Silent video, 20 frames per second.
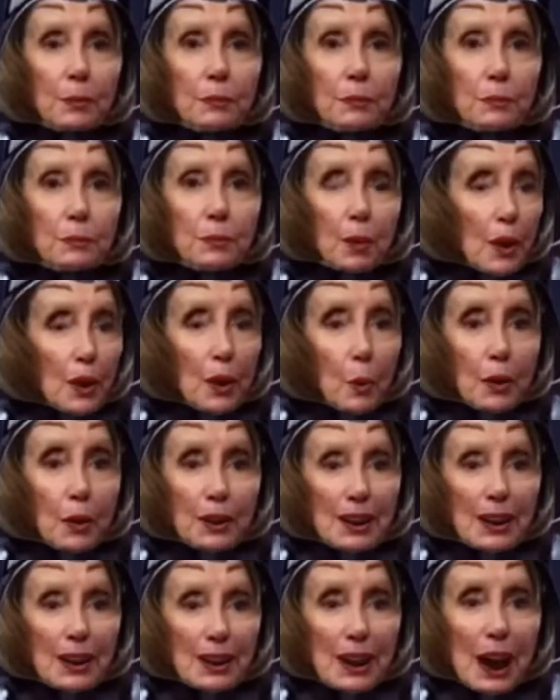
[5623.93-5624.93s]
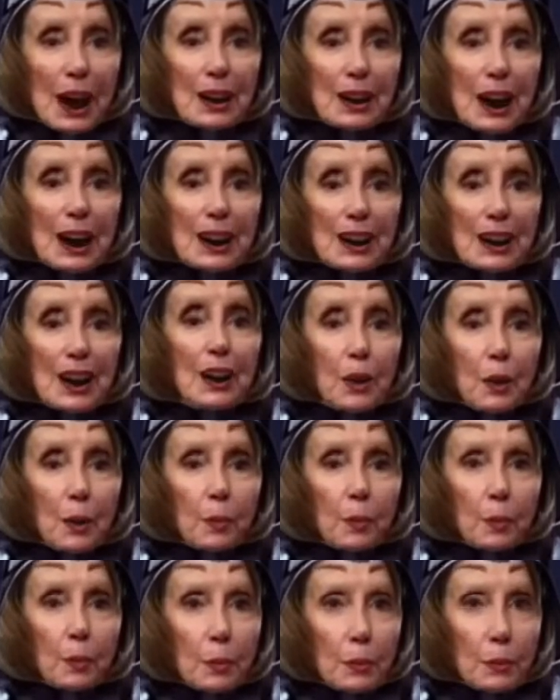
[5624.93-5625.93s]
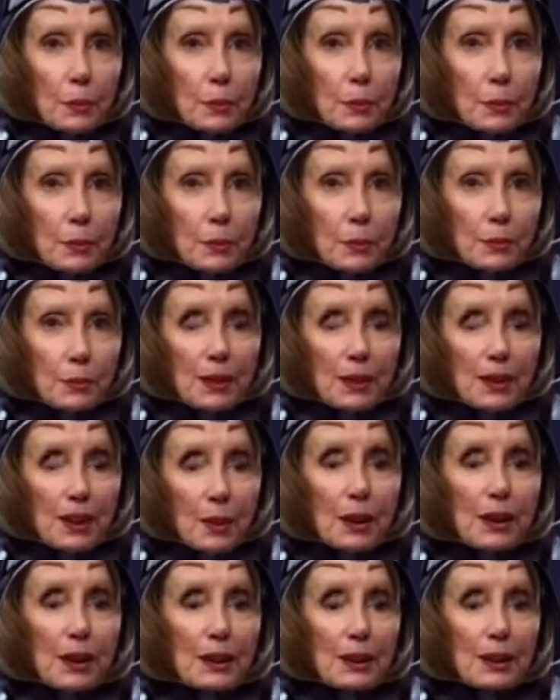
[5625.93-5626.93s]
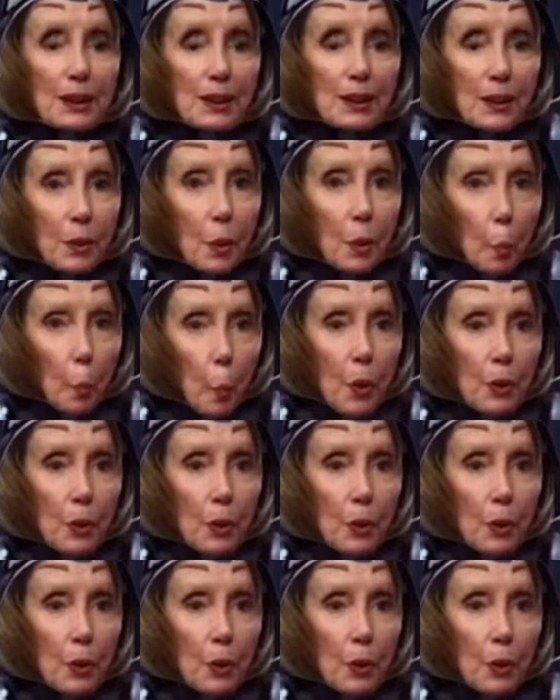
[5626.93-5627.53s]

no one can lie like you. But there is one